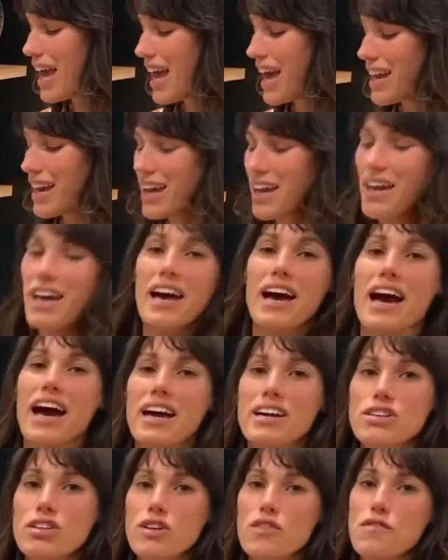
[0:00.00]
and I
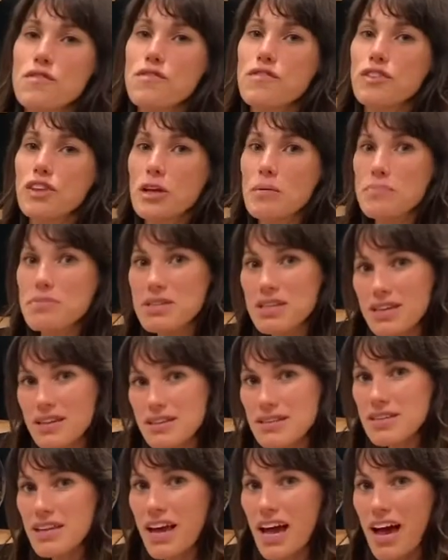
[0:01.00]
actually flipped
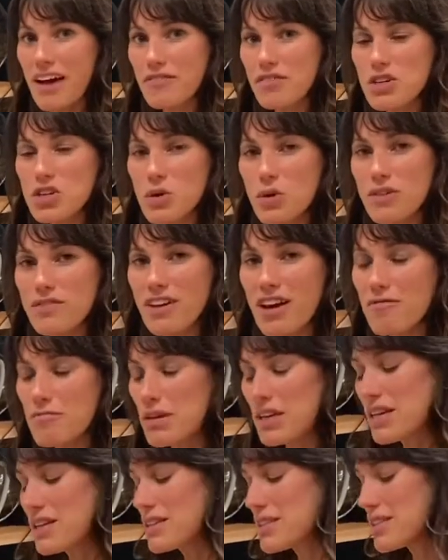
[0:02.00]
it after 25
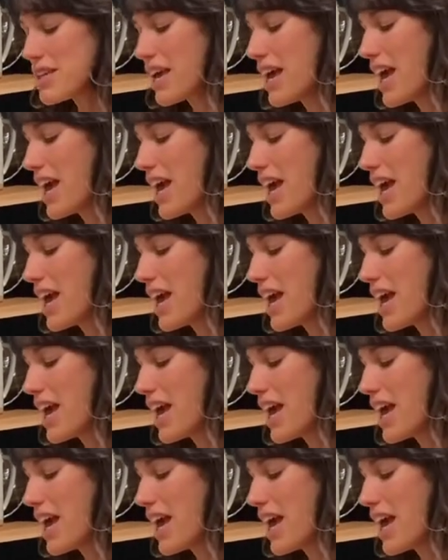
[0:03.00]
minutes